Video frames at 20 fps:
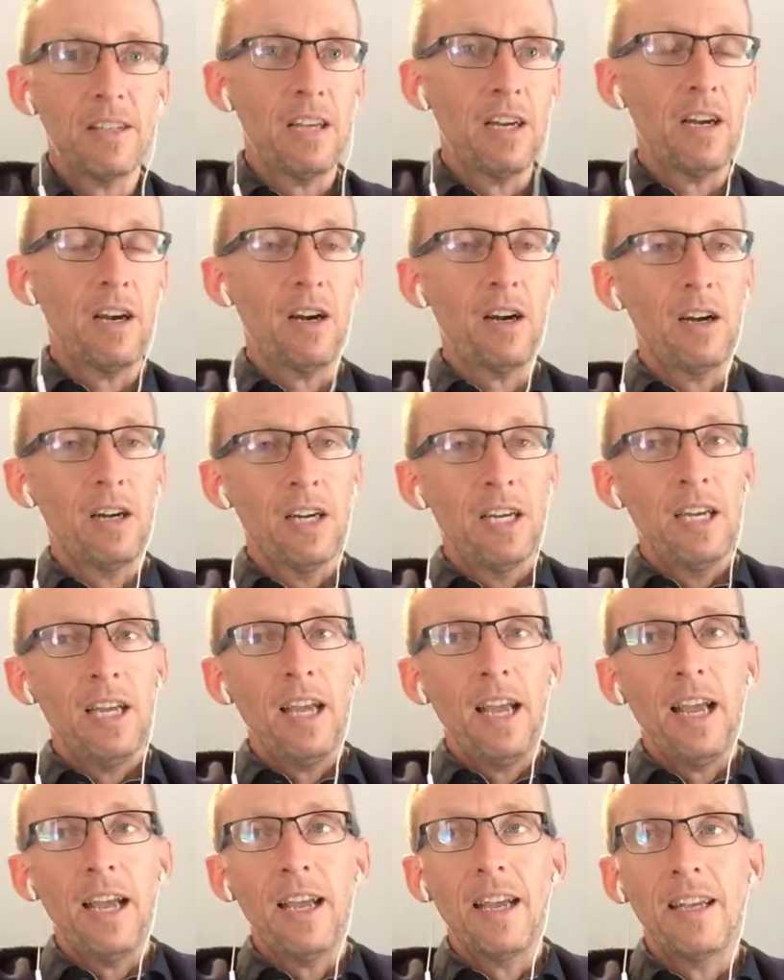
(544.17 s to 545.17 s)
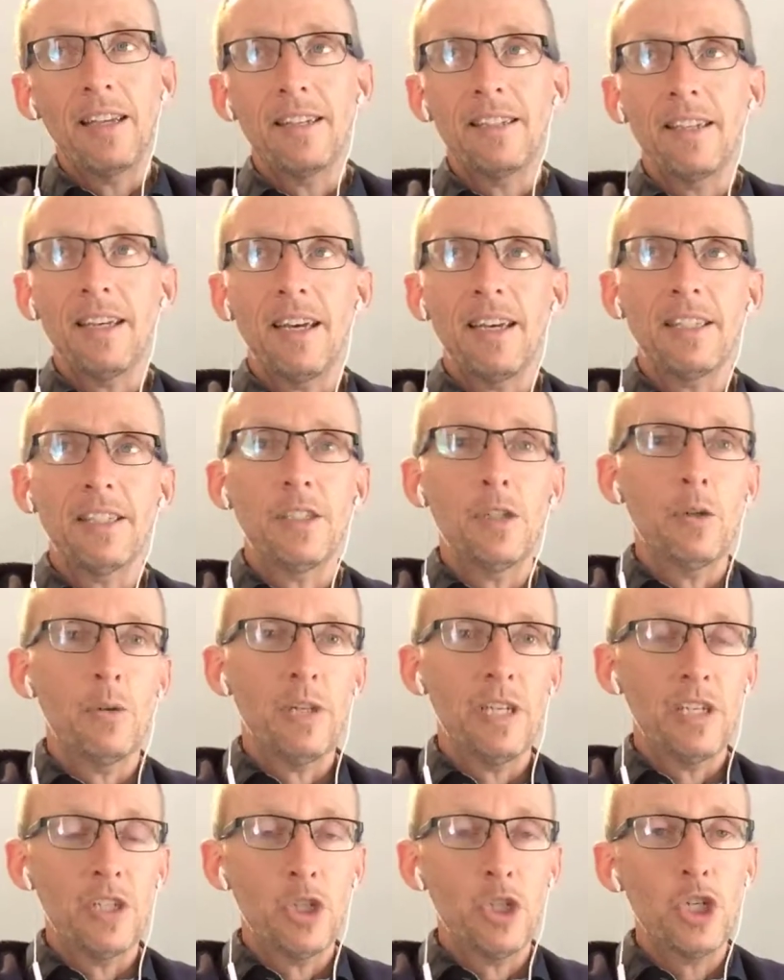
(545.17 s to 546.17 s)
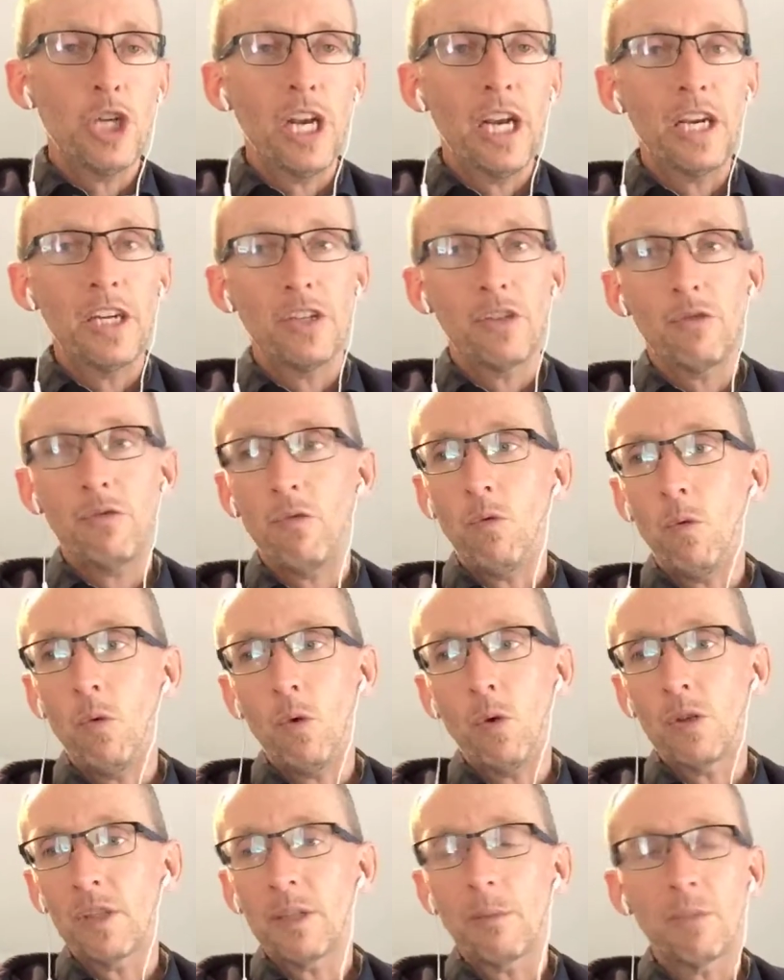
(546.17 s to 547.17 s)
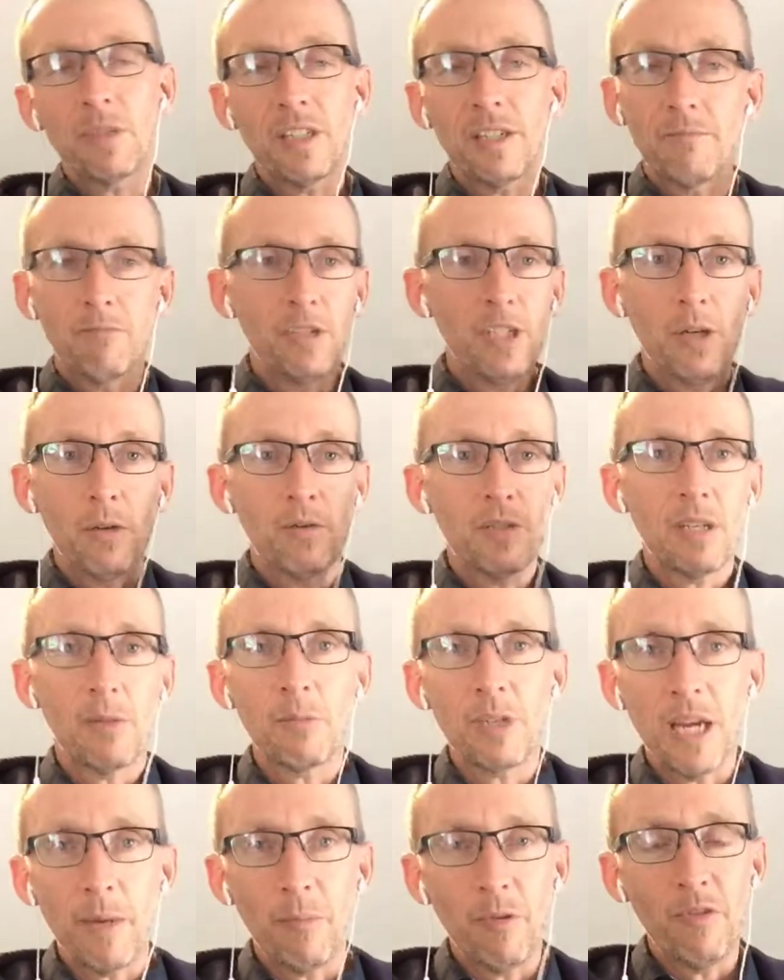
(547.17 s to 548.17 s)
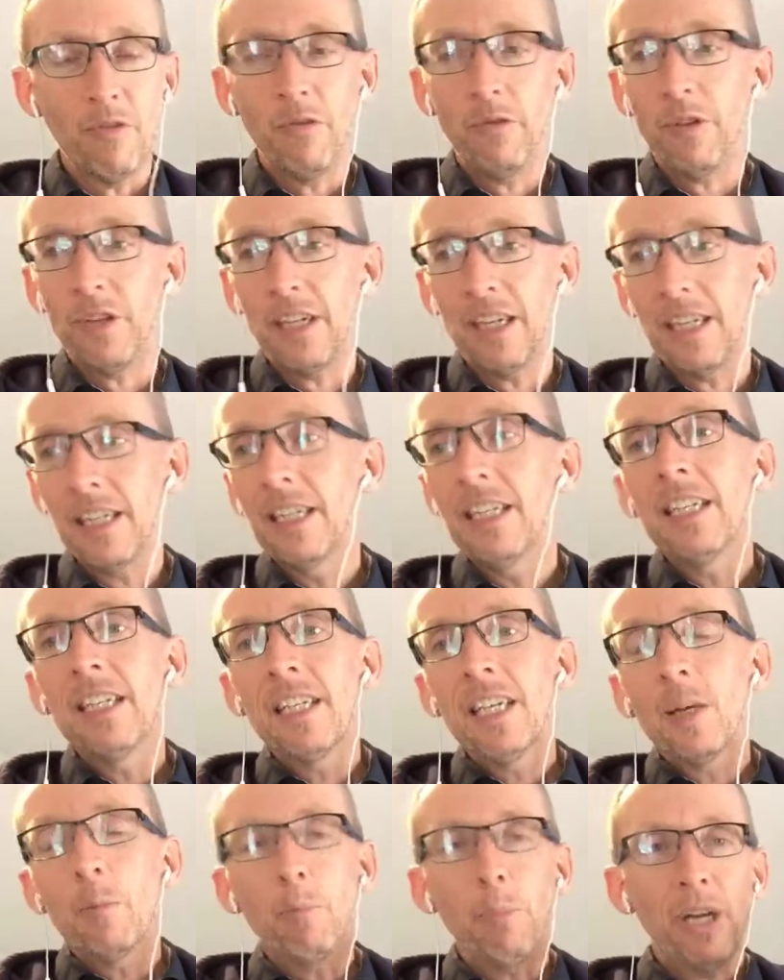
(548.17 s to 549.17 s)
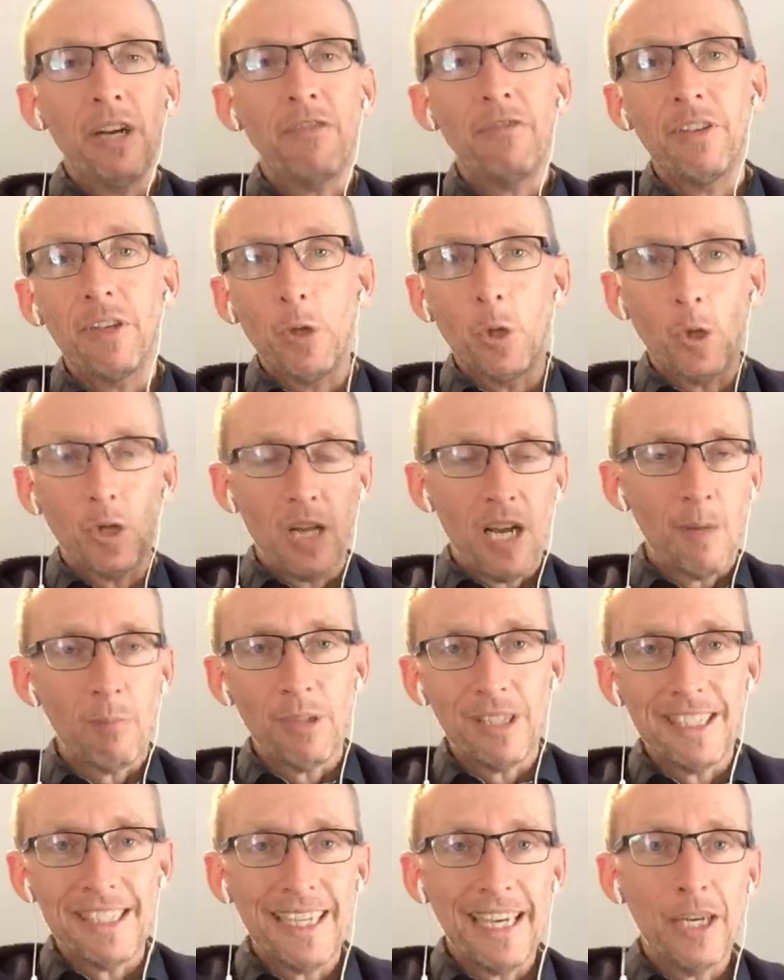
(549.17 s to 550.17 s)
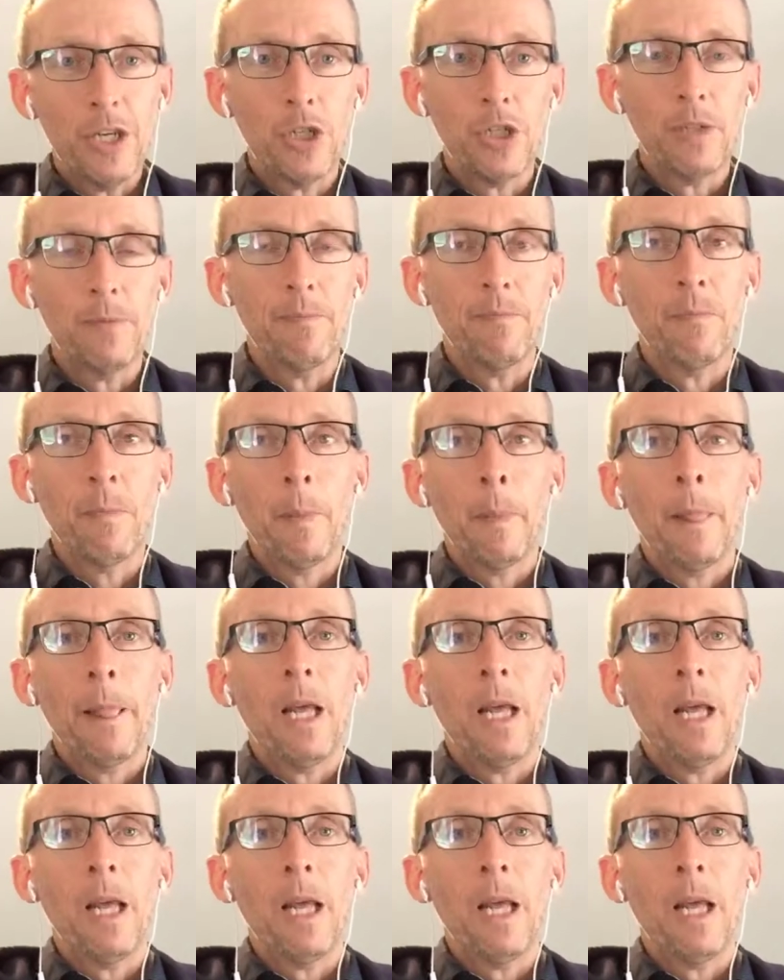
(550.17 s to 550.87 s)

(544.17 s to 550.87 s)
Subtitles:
there, and in exchange for some type of benefit or compensation.